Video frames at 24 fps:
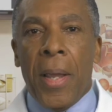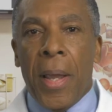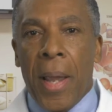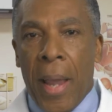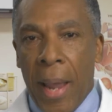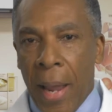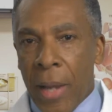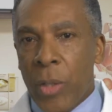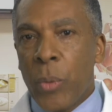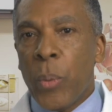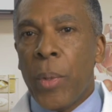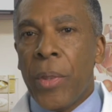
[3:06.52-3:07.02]

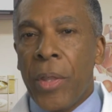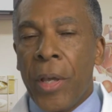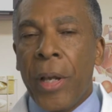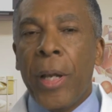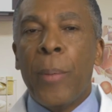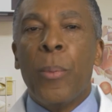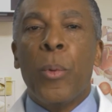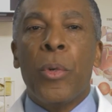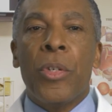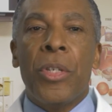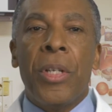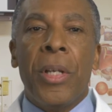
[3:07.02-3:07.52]
As with
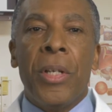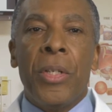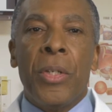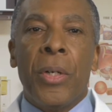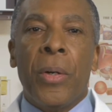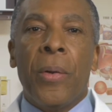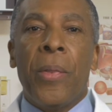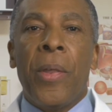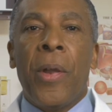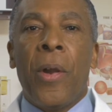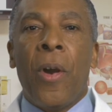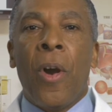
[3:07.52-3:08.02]
any
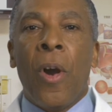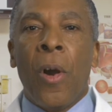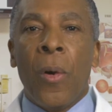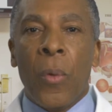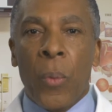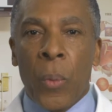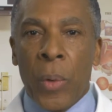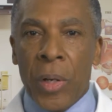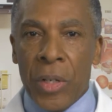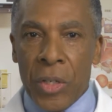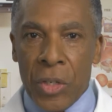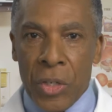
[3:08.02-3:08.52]
procedure, there are
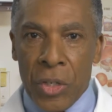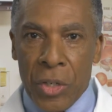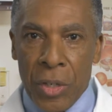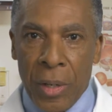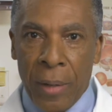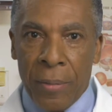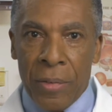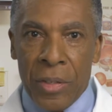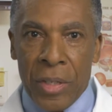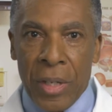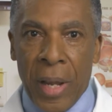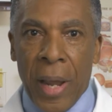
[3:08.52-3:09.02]
risks
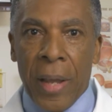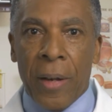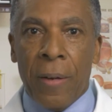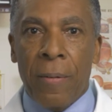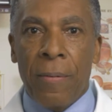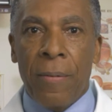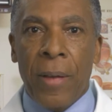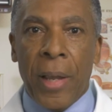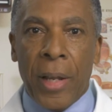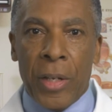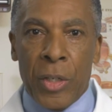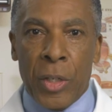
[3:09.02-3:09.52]
of side
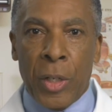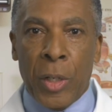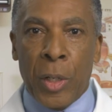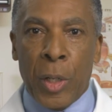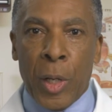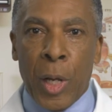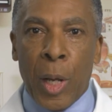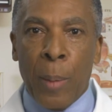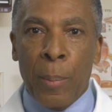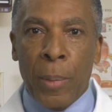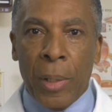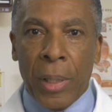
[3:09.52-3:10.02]
effects and
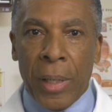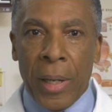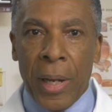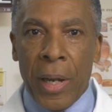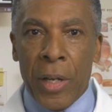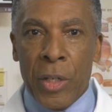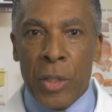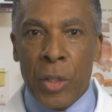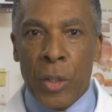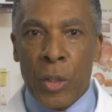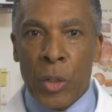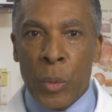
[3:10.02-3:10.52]

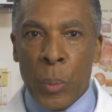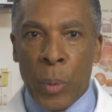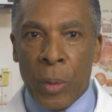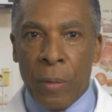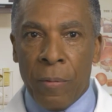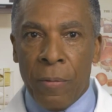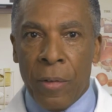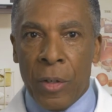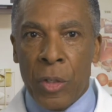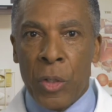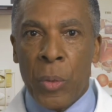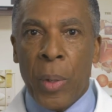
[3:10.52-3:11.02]
complications
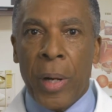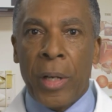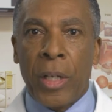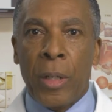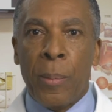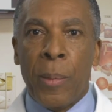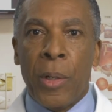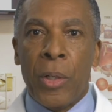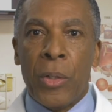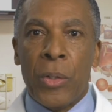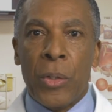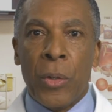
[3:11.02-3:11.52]
with
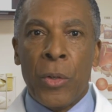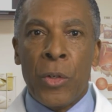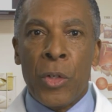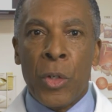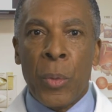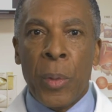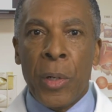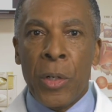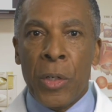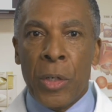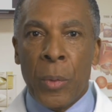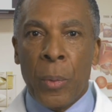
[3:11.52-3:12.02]
vitrectomy
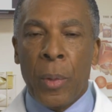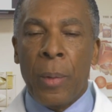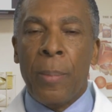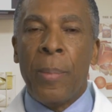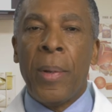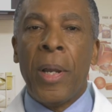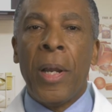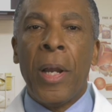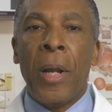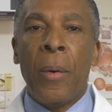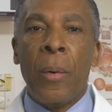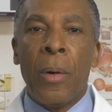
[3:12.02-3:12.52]
surgery to
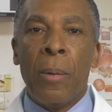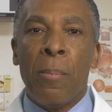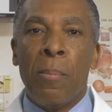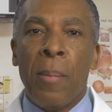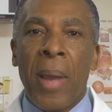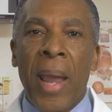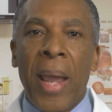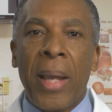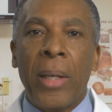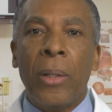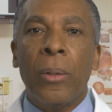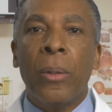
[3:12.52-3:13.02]
repair a
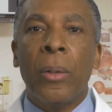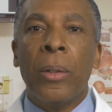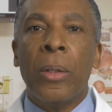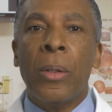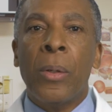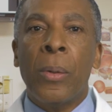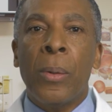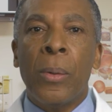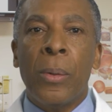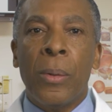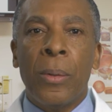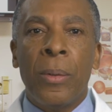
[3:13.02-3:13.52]
macular
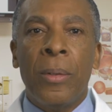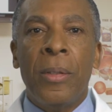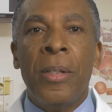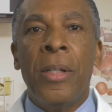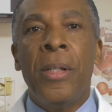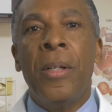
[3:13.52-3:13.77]
hole.